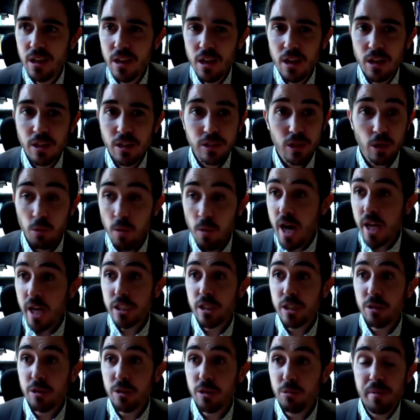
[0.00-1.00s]
So, why
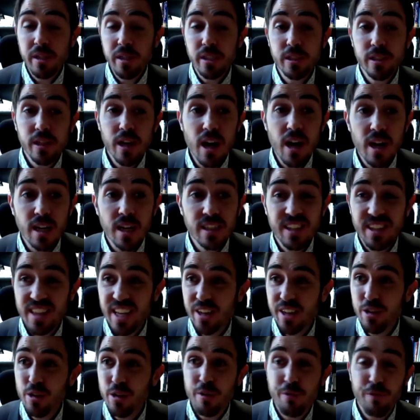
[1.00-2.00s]
should we be shocked that
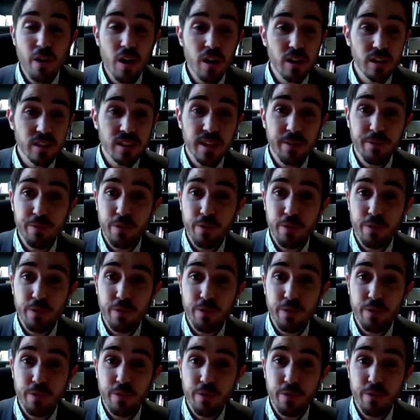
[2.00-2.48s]
you could fall asleep